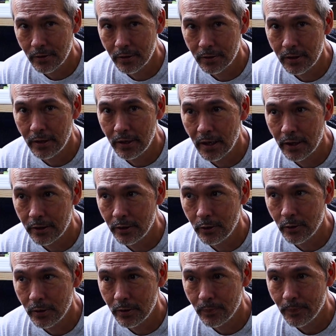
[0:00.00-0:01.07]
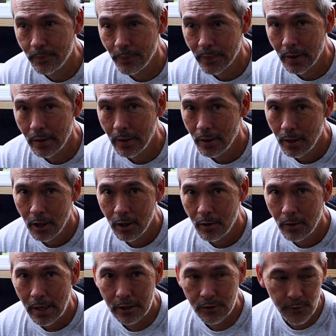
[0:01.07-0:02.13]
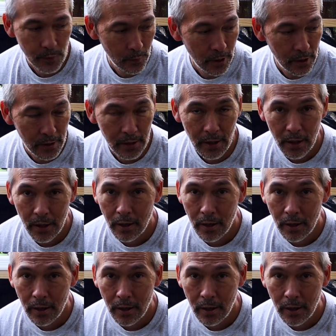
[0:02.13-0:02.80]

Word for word: They'll tell you how to do it. As for me,